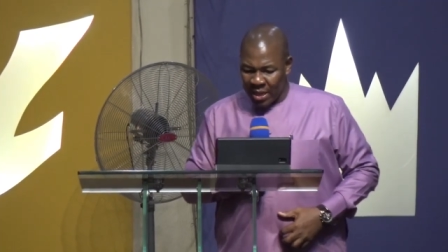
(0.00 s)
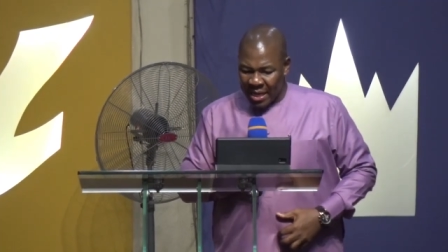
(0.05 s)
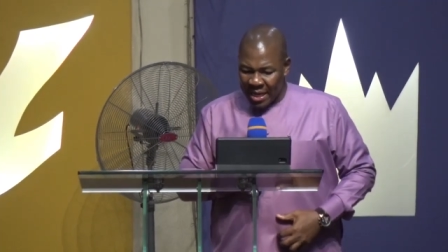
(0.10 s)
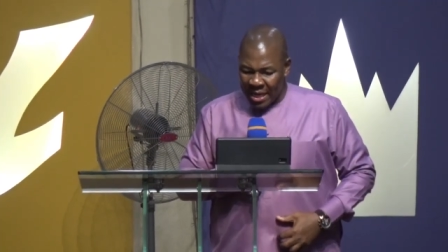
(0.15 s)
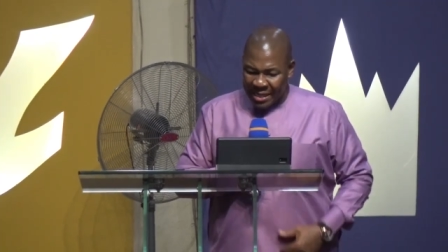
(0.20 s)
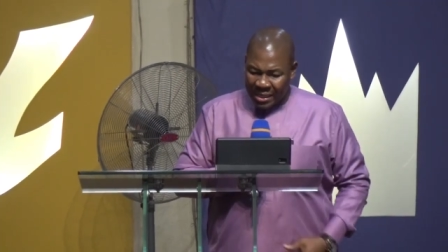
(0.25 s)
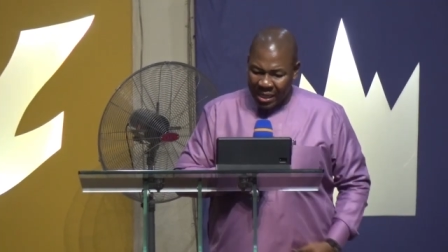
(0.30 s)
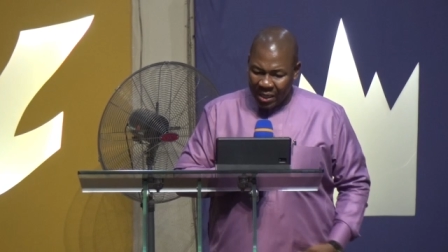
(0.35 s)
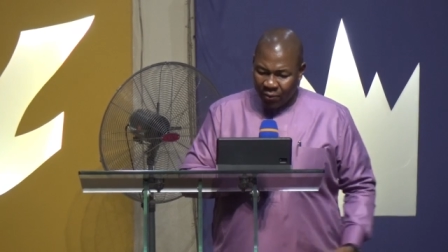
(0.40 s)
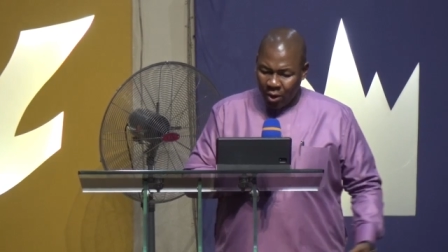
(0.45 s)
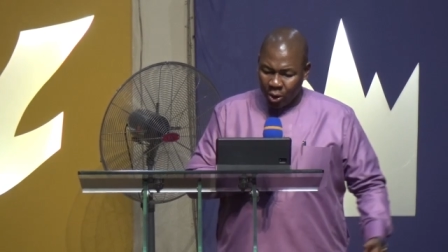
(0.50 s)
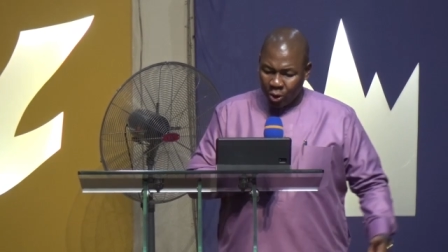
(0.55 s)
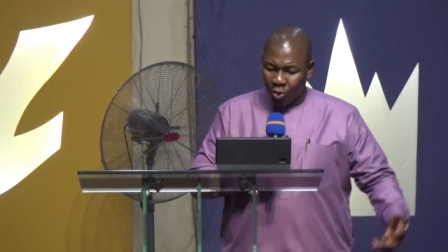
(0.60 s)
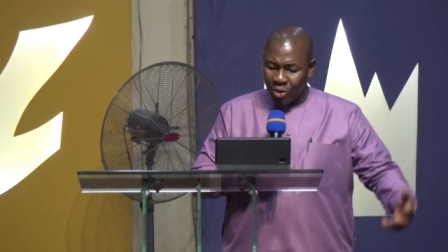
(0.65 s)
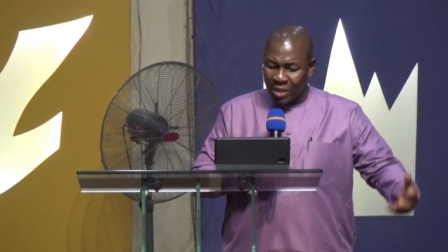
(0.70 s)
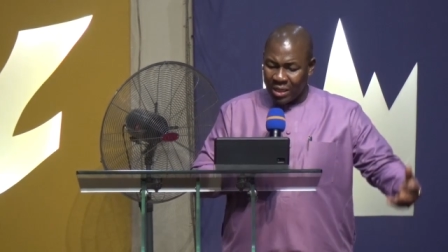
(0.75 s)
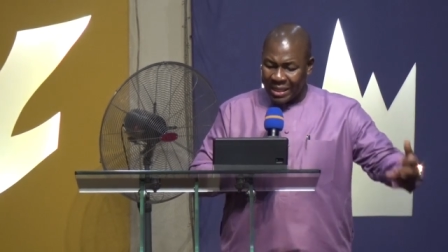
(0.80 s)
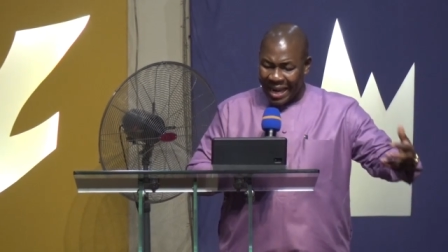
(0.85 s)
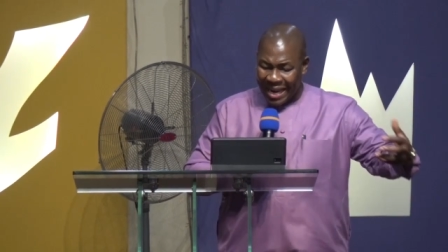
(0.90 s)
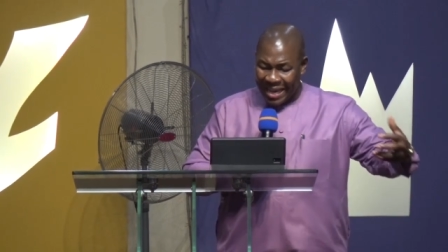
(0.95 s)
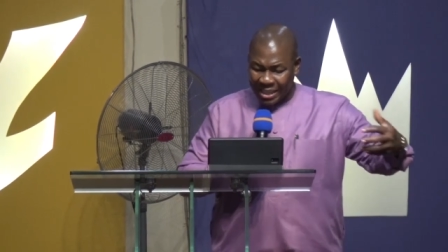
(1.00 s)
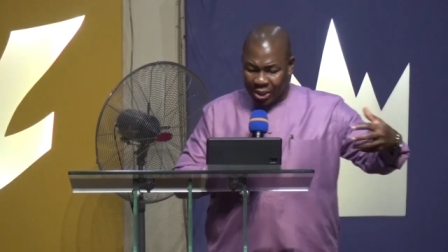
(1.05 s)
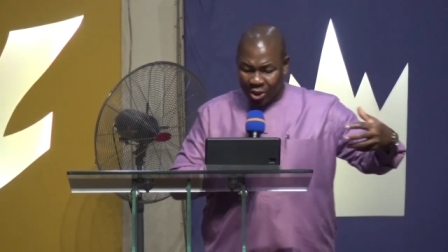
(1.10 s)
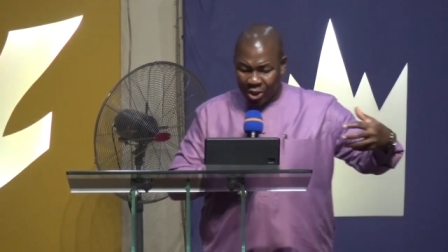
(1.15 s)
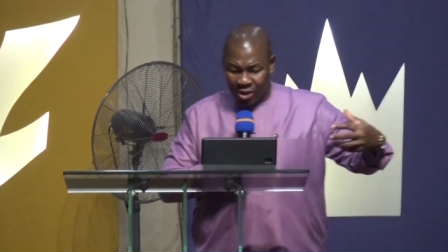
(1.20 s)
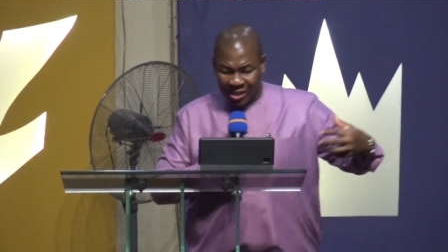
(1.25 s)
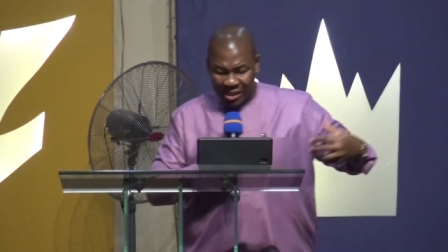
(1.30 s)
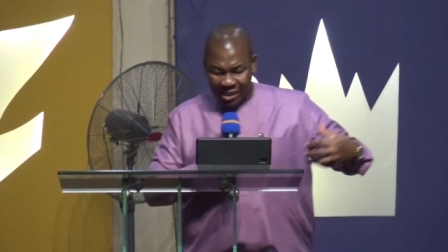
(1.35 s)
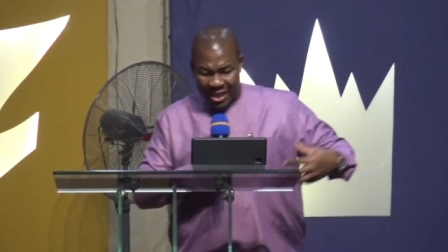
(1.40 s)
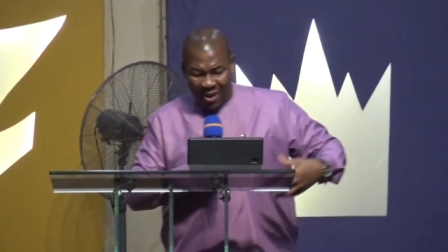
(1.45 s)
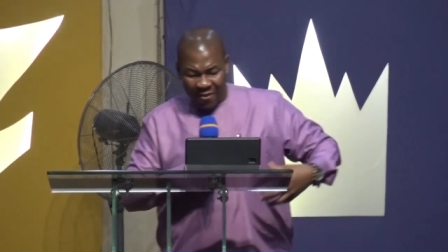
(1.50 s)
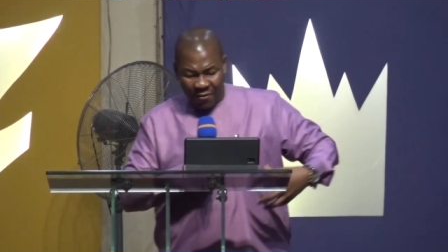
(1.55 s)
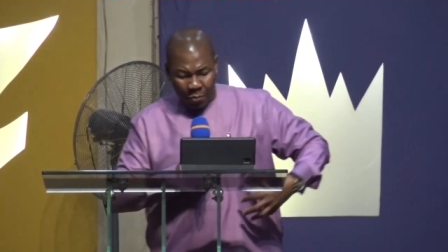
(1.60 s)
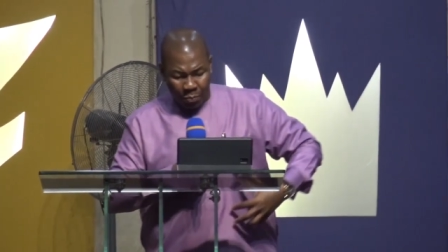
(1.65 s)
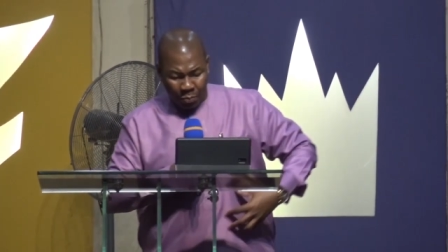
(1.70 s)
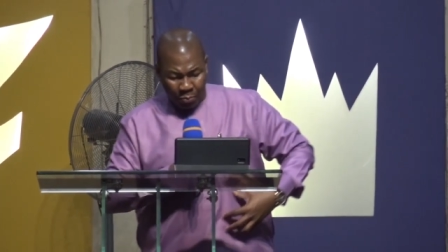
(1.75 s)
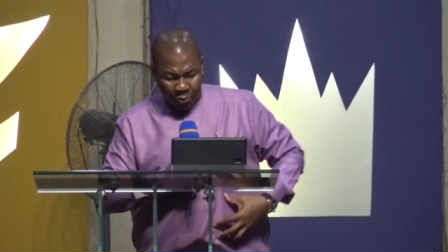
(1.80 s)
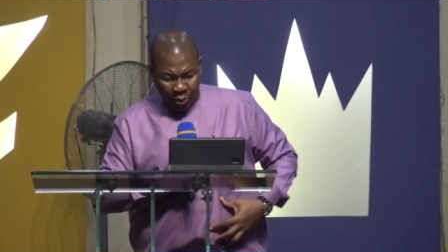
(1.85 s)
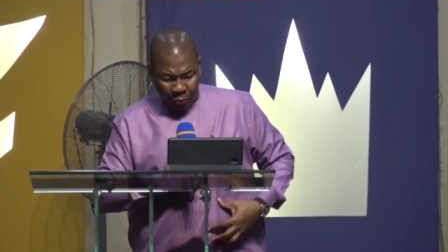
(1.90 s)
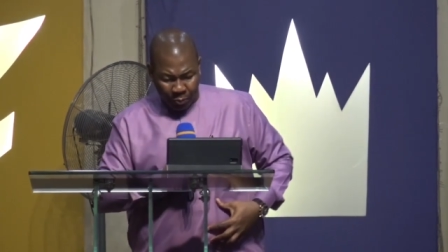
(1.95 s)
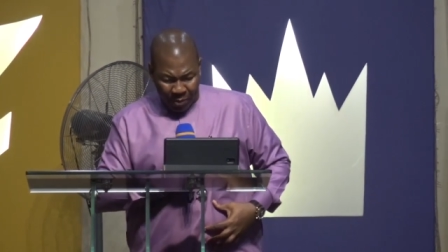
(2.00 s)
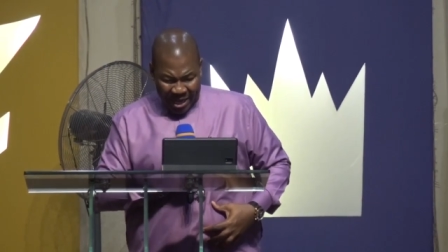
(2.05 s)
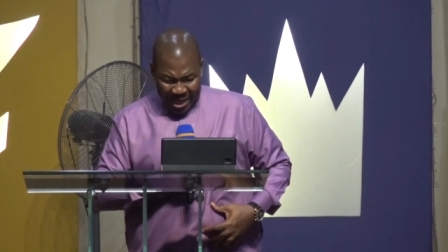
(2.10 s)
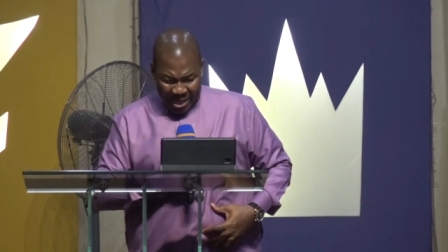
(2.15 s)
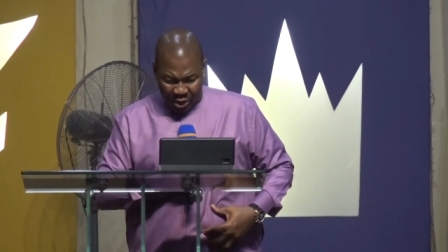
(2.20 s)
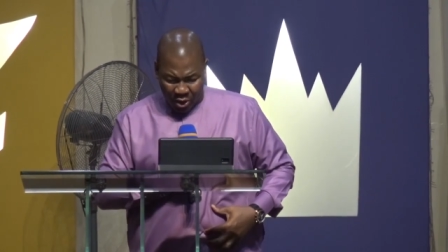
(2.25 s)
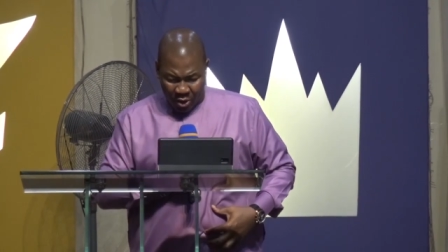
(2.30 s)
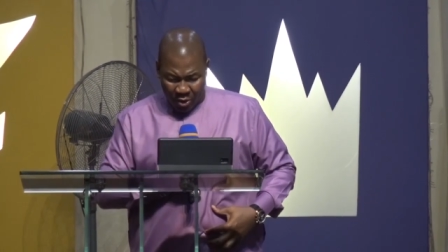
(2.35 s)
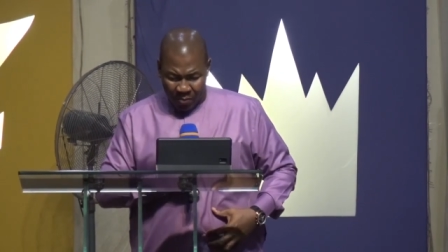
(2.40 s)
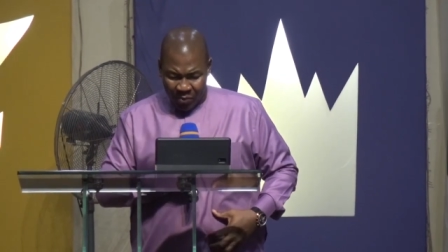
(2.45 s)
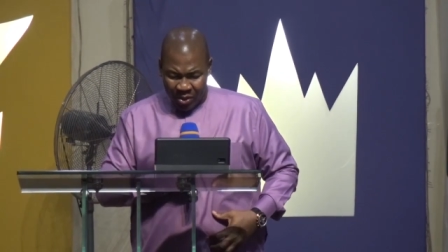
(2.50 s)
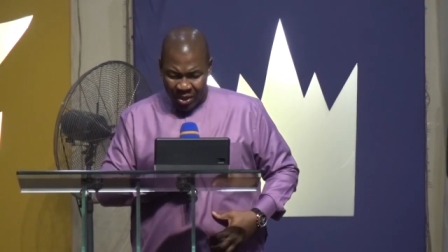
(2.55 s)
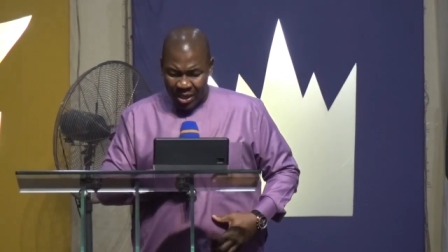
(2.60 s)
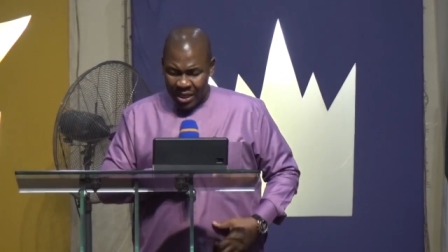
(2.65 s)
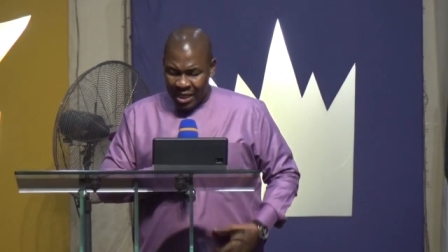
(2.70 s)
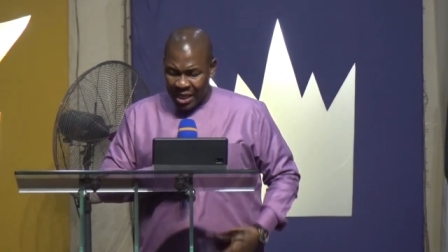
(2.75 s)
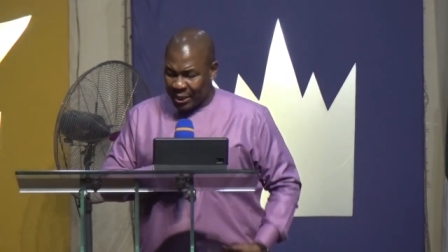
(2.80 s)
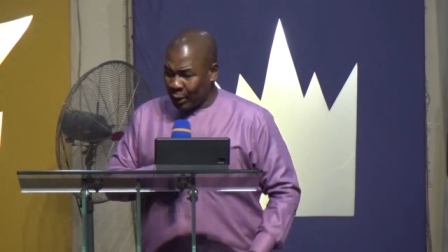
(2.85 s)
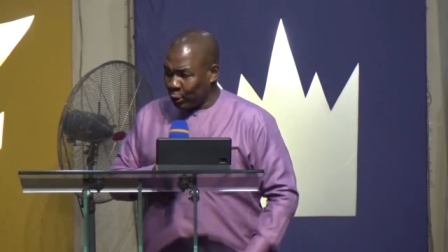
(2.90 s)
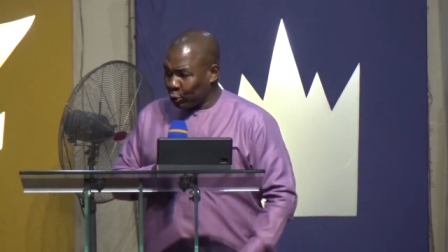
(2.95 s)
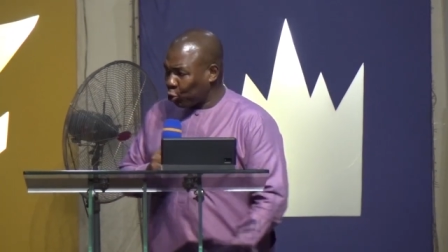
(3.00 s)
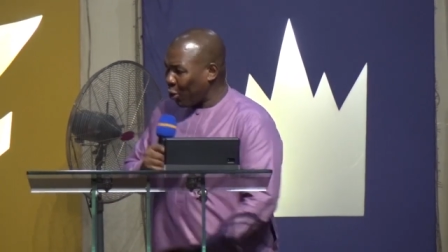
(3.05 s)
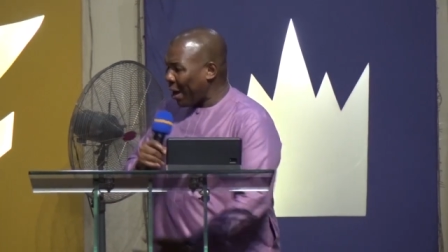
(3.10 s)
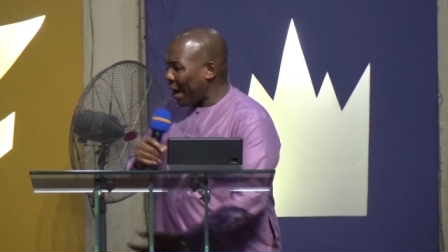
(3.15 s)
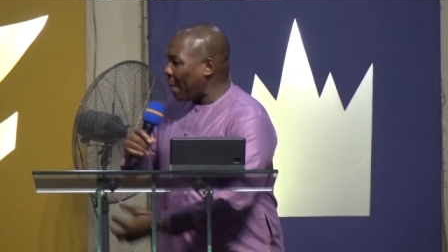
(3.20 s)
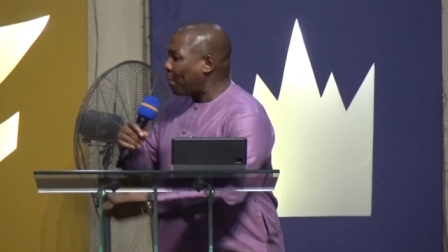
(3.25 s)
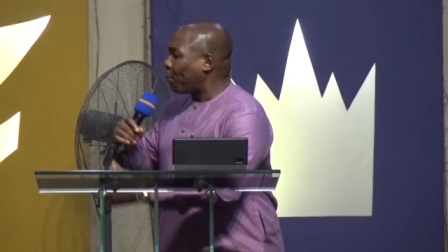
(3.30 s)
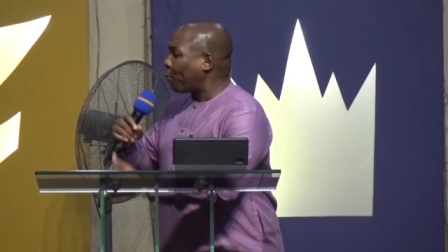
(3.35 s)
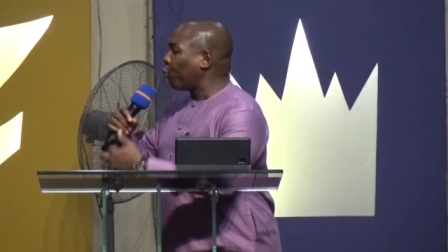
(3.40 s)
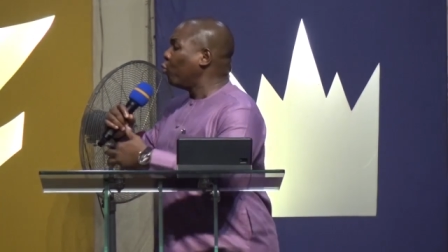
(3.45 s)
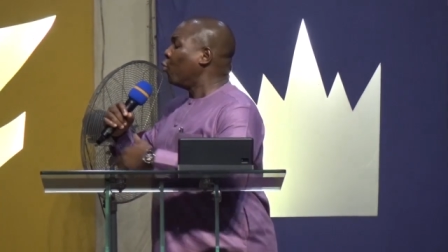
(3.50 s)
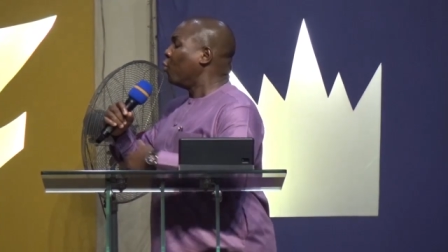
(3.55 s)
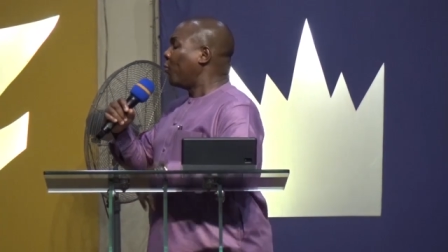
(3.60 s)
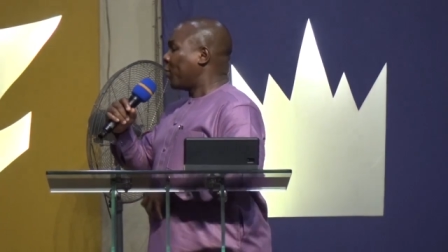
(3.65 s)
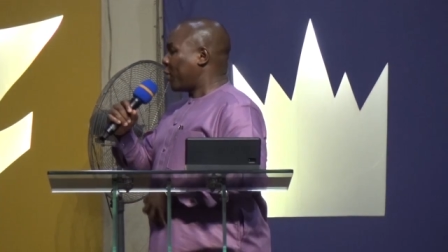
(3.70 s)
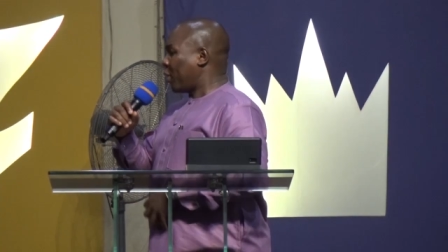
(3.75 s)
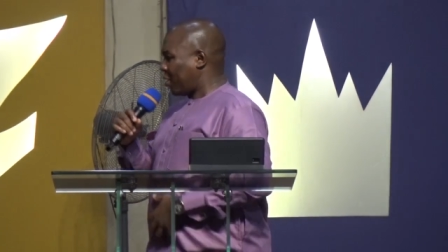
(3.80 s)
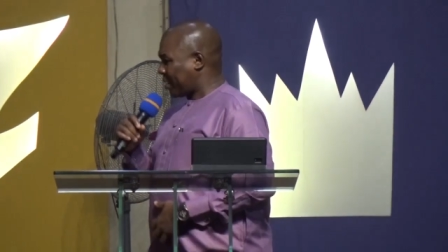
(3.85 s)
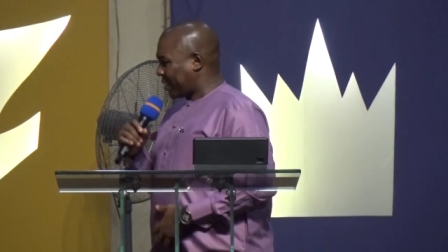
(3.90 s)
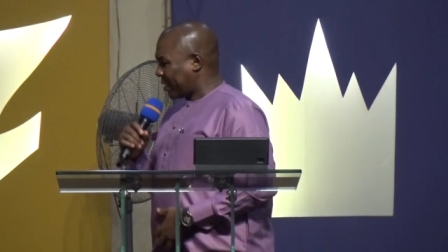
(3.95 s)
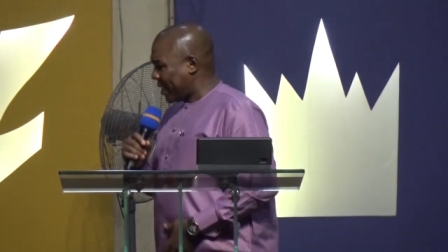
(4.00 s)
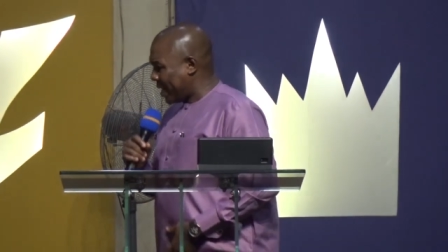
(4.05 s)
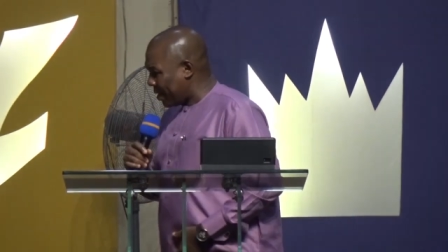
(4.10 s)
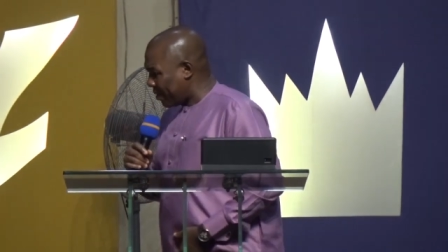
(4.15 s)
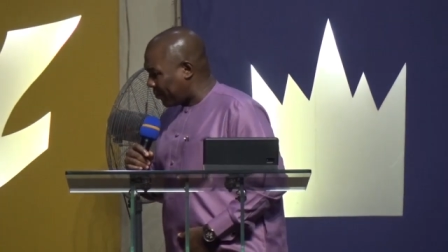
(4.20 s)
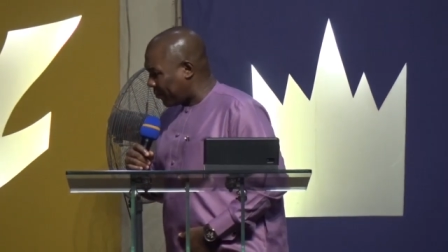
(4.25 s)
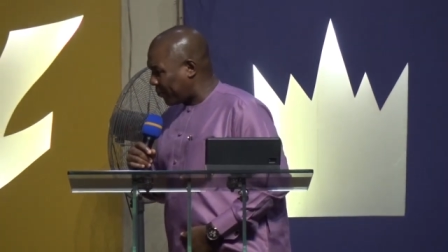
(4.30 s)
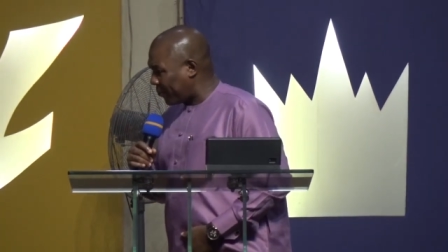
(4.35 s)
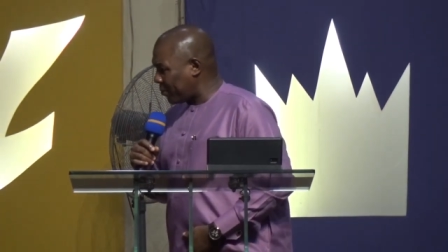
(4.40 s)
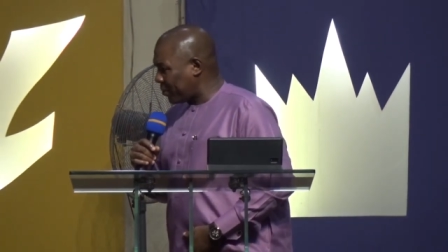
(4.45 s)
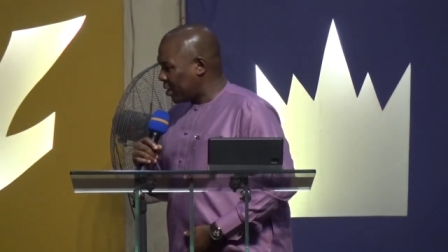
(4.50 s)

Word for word: Is it for to get yourself pleasure? Is it to approve yourself?